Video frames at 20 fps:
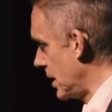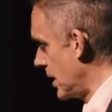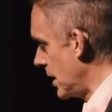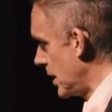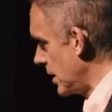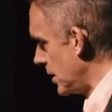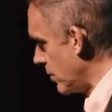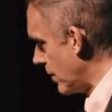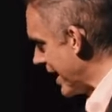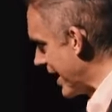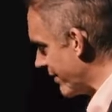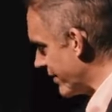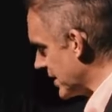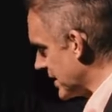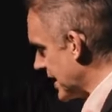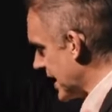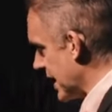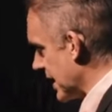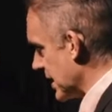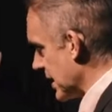You haven't
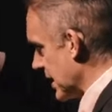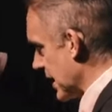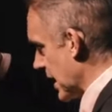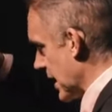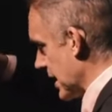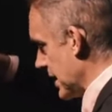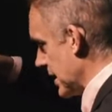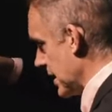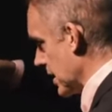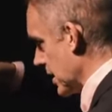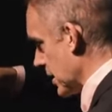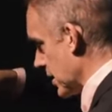taken the idea and